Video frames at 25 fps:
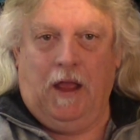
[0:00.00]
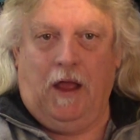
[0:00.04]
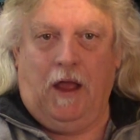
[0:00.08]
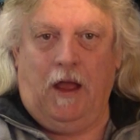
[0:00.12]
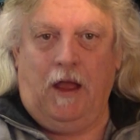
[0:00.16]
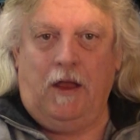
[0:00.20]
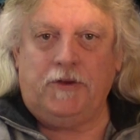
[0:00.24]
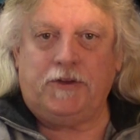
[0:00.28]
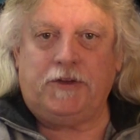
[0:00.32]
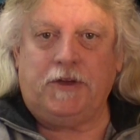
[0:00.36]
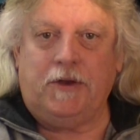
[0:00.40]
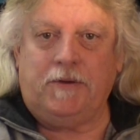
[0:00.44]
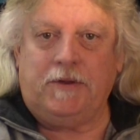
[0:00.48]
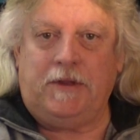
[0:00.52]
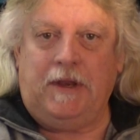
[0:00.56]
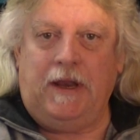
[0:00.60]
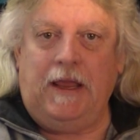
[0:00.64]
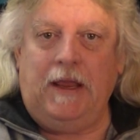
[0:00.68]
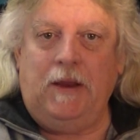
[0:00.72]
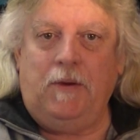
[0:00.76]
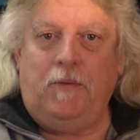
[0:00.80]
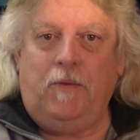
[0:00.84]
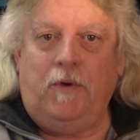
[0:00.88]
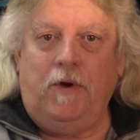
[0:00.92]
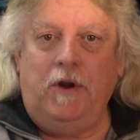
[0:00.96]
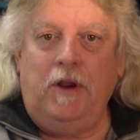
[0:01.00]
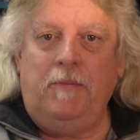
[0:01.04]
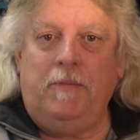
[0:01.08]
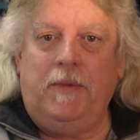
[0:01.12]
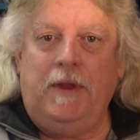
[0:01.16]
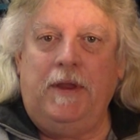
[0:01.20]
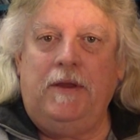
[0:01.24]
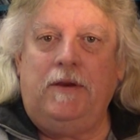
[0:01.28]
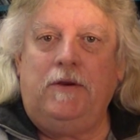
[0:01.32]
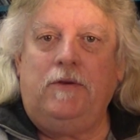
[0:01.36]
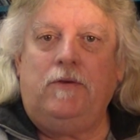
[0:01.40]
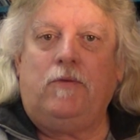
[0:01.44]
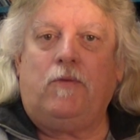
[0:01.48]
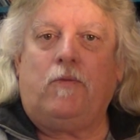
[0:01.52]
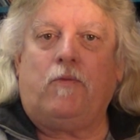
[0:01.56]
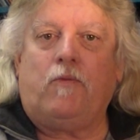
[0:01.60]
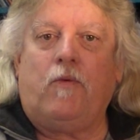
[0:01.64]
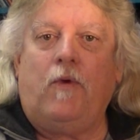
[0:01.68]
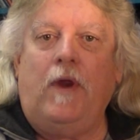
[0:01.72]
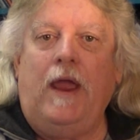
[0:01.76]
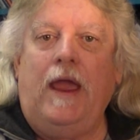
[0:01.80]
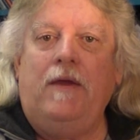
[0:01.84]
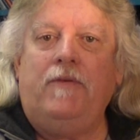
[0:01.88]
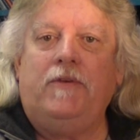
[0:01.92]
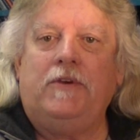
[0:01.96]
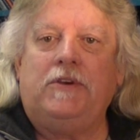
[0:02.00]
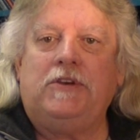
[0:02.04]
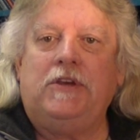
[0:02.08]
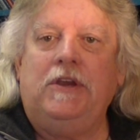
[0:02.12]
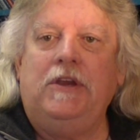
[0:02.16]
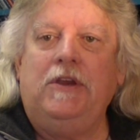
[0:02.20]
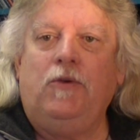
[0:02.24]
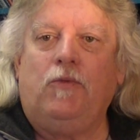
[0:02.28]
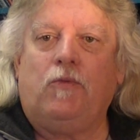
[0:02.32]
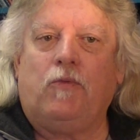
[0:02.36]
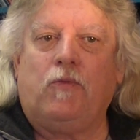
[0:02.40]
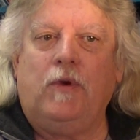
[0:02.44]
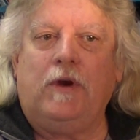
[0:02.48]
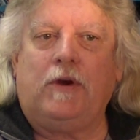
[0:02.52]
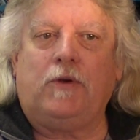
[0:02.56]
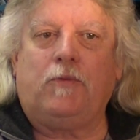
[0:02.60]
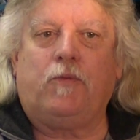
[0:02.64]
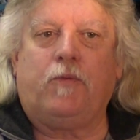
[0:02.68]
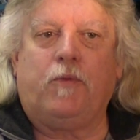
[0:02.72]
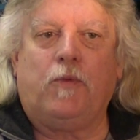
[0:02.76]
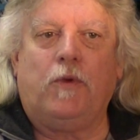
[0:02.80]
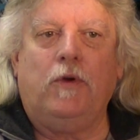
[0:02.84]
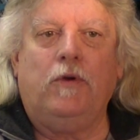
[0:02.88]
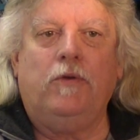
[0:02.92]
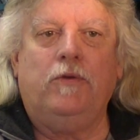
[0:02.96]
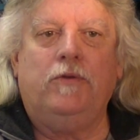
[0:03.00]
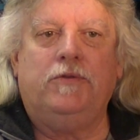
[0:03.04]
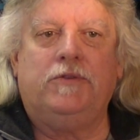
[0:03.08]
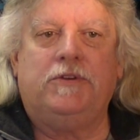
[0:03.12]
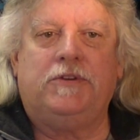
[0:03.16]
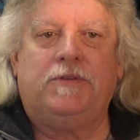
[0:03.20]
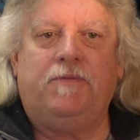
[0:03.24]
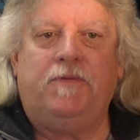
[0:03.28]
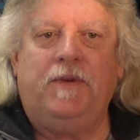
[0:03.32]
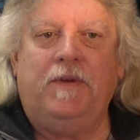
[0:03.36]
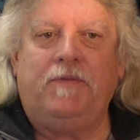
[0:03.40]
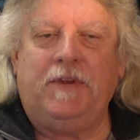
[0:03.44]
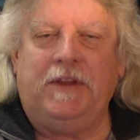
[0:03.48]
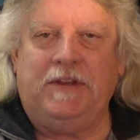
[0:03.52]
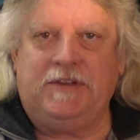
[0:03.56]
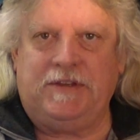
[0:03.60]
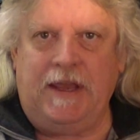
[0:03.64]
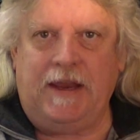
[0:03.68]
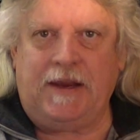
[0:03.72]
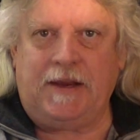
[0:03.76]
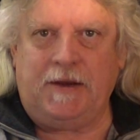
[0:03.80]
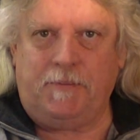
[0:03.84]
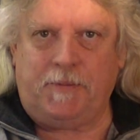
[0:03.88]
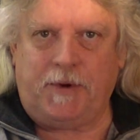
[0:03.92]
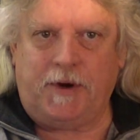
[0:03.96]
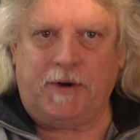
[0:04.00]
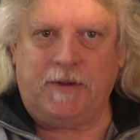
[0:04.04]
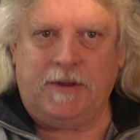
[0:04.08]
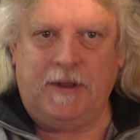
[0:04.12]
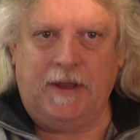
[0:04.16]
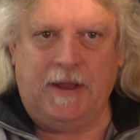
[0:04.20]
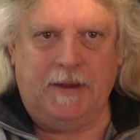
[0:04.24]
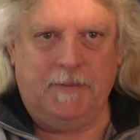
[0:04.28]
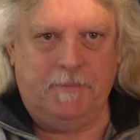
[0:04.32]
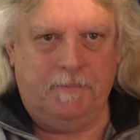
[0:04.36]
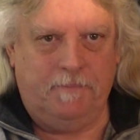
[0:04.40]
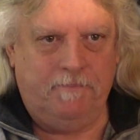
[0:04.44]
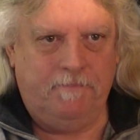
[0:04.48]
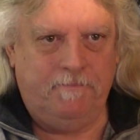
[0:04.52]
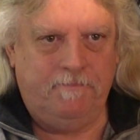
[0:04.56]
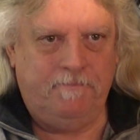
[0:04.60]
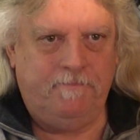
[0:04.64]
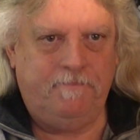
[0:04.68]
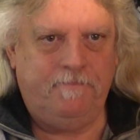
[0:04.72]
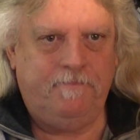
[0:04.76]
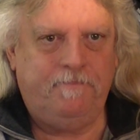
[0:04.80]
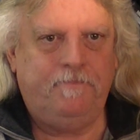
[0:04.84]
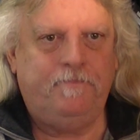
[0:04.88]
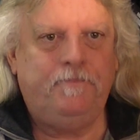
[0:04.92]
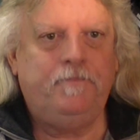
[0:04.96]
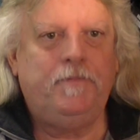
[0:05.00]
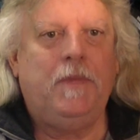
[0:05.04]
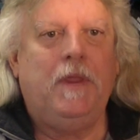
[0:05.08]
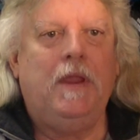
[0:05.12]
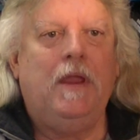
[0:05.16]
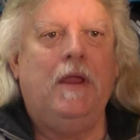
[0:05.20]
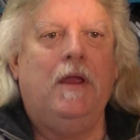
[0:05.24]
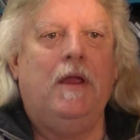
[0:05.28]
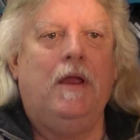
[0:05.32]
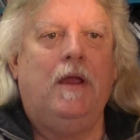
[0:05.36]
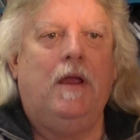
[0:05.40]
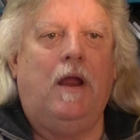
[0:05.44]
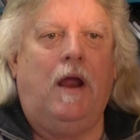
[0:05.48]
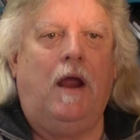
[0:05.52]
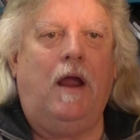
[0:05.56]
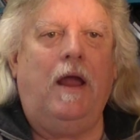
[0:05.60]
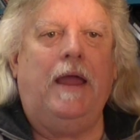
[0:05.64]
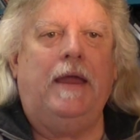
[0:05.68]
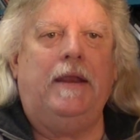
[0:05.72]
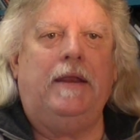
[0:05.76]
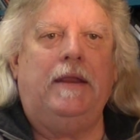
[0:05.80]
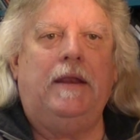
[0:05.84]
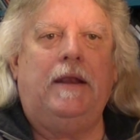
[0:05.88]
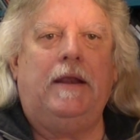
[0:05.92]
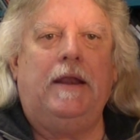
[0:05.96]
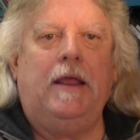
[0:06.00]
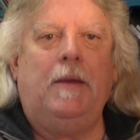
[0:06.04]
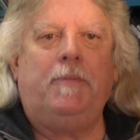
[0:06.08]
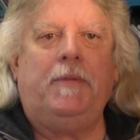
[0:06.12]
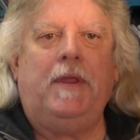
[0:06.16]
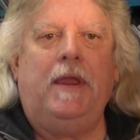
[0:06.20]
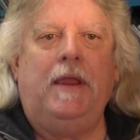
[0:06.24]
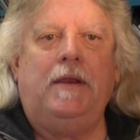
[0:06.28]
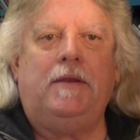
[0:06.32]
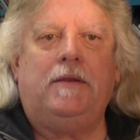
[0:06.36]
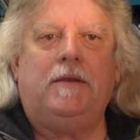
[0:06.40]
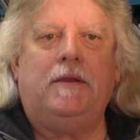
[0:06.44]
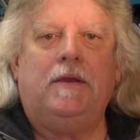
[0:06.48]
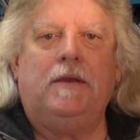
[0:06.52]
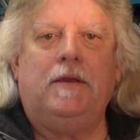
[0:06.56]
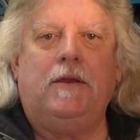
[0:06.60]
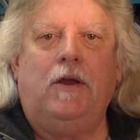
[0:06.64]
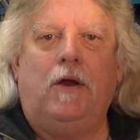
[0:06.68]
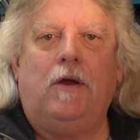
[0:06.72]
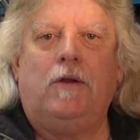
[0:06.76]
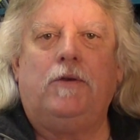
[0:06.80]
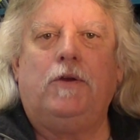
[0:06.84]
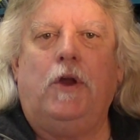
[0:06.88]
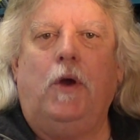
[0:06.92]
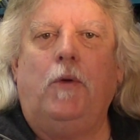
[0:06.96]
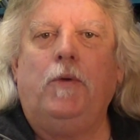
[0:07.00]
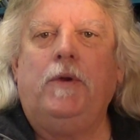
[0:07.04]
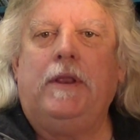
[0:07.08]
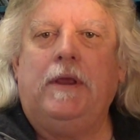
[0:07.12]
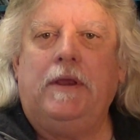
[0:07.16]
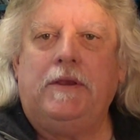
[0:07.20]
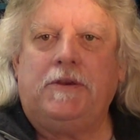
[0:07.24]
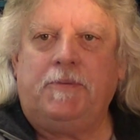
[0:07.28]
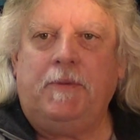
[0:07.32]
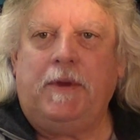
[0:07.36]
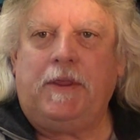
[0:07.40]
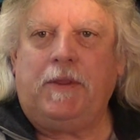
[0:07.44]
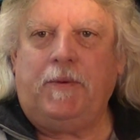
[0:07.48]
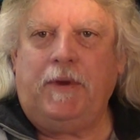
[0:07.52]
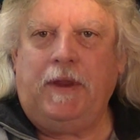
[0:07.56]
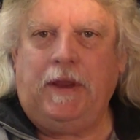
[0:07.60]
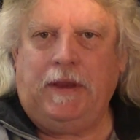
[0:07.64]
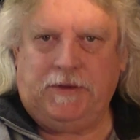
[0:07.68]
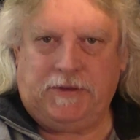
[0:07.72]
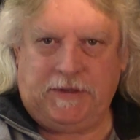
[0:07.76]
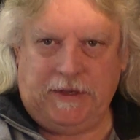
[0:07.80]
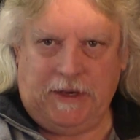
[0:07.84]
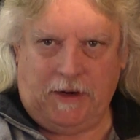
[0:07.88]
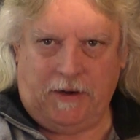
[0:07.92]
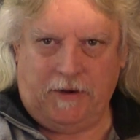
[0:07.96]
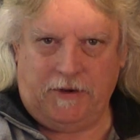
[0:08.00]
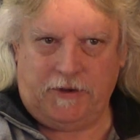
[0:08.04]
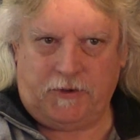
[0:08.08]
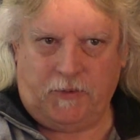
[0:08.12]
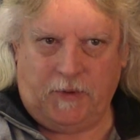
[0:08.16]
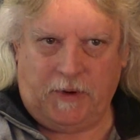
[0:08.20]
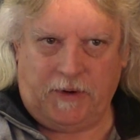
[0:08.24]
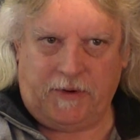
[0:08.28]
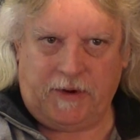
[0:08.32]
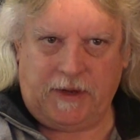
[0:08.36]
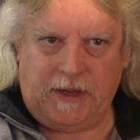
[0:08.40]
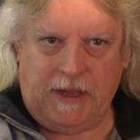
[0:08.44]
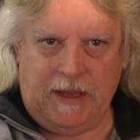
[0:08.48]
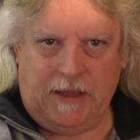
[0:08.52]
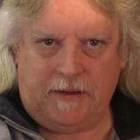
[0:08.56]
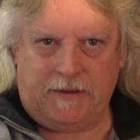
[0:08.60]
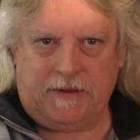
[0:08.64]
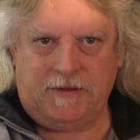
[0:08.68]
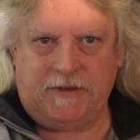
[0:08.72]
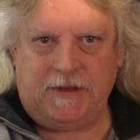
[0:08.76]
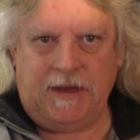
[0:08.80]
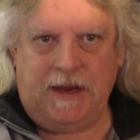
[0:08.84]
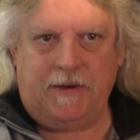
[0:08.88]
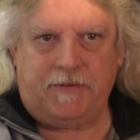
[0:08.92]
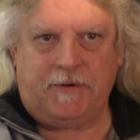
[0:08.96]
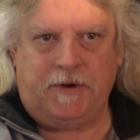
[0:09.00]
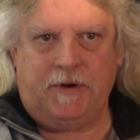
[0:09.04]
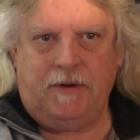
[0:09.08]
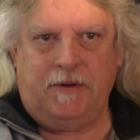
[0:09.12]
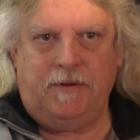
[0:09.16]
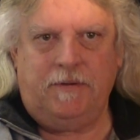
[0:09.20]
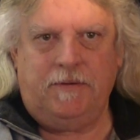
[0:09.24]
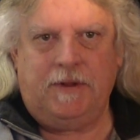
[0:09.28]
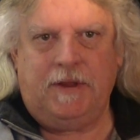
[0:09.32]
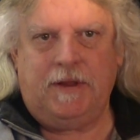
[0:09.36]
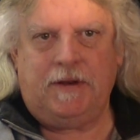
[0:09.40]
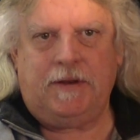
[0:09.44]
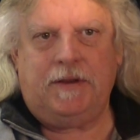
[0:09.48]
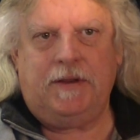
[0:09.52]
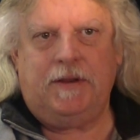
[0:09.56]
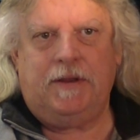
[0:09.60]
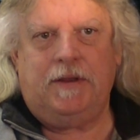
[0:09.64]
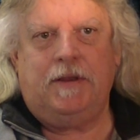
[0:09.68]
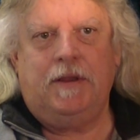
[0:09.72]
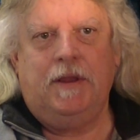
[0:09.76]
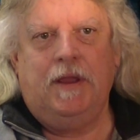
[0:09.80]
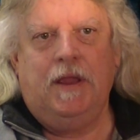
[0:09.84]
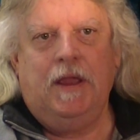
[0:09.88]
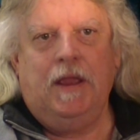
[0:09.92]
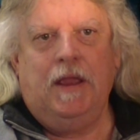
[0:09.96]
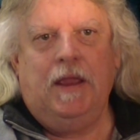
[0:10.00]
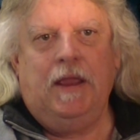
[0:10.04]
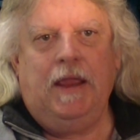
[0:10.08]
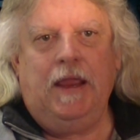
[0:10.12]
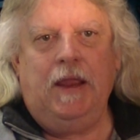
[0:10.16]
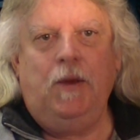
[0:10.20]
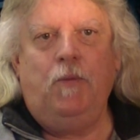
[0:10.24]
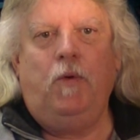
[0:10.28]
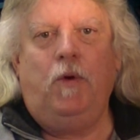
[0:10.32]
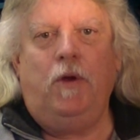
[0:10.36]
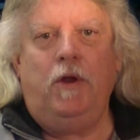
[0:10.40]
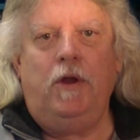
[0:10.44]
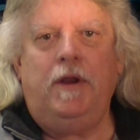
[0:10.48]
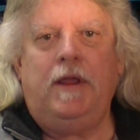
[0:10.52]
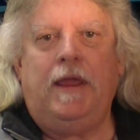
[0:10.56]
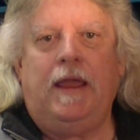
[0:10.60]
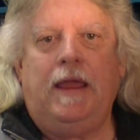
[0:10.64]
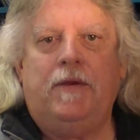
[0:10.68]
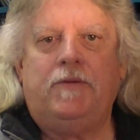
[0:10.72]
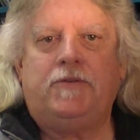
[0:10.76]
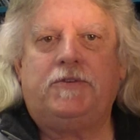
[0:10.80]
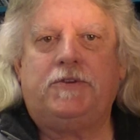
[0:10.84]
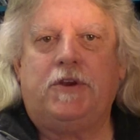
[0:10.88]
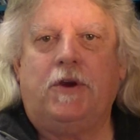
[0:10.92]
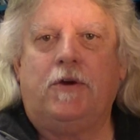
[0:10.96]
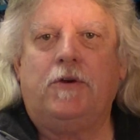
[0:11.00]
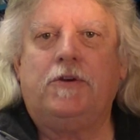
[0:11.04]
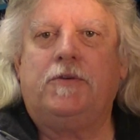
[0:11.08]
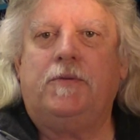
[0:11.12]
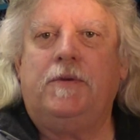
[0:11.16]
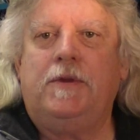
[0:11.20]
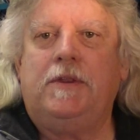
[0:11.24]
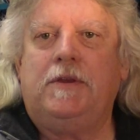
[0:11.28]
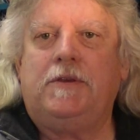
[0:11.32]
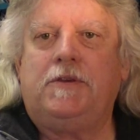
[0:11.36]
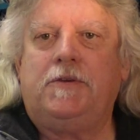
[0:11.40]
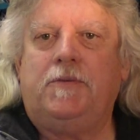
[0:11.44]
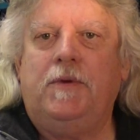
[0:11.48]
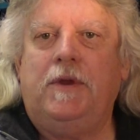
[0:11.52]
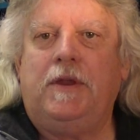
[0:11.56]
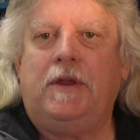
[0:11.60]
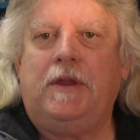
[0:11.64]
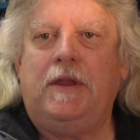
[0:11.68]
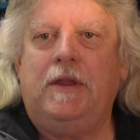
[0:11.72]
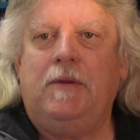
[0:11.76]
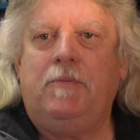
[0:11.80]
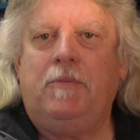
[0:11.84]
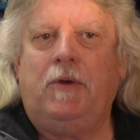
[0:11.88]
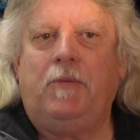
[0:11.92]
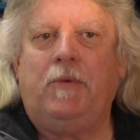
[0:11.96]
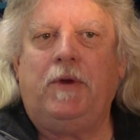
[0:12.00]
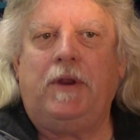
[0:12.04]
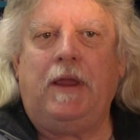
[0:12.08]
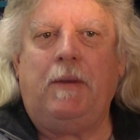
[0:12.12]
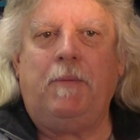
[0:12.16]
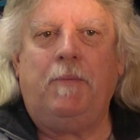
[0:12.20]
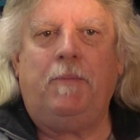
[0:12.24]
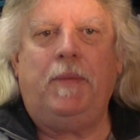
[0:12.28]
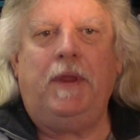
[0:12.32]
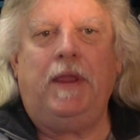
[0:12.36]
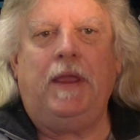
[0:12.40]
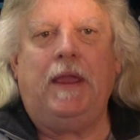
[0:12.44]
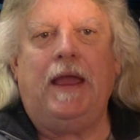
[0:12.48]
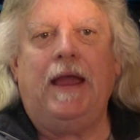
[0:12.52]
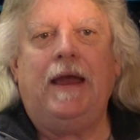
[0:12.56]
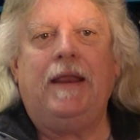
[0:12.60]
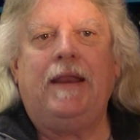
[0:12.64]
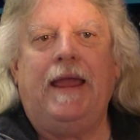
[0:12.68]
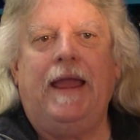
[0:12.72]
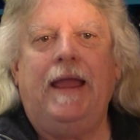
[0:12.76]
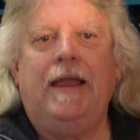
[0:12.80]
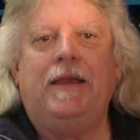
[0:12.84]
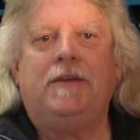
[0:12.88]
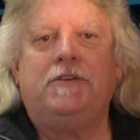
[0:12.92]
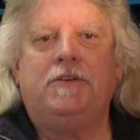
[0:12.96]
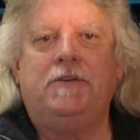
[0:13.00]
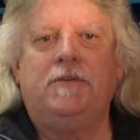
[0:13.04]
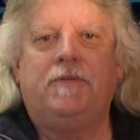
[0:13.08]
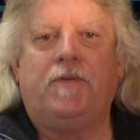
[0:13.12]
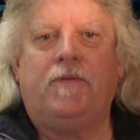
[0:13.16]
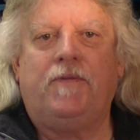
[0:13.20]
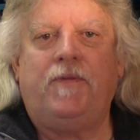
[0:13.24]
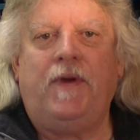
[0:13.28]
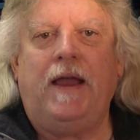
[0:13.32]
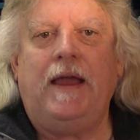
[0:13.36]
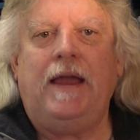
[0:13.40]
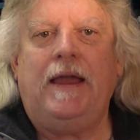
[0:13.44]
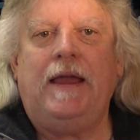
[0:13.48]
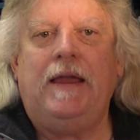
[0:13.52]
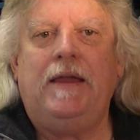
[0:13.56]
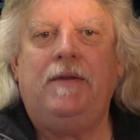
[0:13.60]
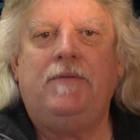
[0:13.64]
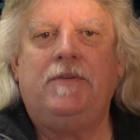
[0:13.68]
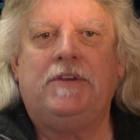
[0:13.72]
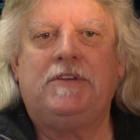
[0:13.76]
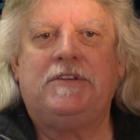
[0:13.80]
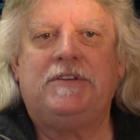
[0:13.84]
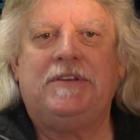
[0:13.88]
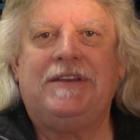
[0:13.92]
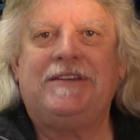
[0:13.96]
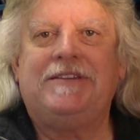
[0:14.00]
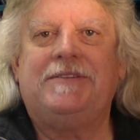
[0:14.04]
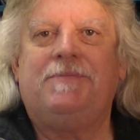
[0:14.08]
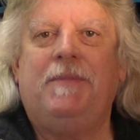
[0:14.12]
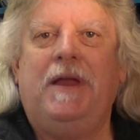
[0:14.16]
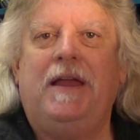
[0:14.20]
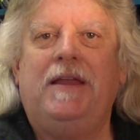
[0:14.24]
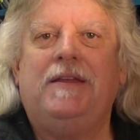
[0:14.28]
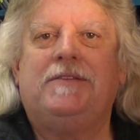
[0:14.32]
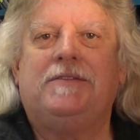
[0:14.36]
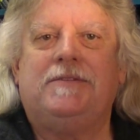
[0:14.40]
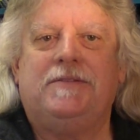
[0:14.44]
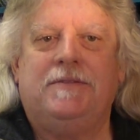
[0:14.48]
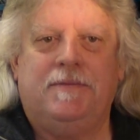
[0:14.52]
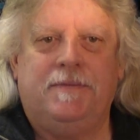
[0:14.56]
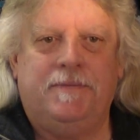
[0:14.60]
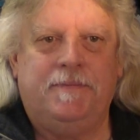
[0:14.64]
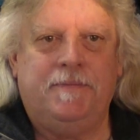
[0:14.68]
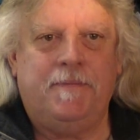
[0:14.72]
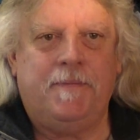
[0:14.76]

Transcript: also today would have been ravishing Rick Rude's 52nd birthday. All right, In an update uh, on Goldust, by the way, he said on his Twitter account this afternoon that uh, he would have surgery this weekend, but would be out of action for five to six months.